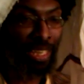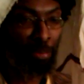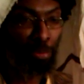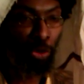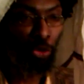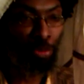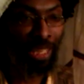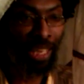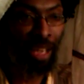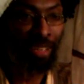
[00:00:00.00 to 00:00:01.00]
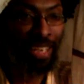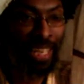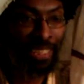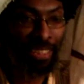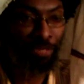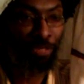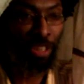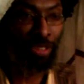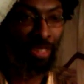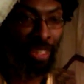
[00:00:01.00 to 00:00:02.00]
a movement like
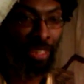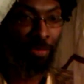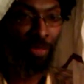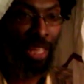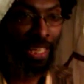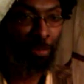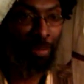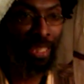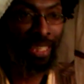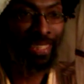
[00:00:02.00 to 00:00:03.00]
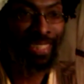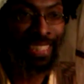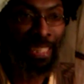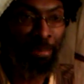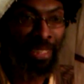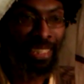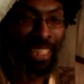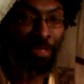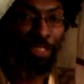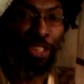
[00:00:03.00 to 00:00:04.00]
Rastafari has been in a seeming
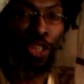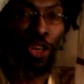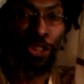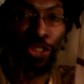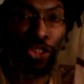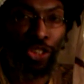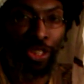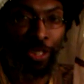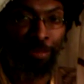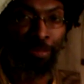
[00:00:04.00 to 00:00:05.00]
state of inertia,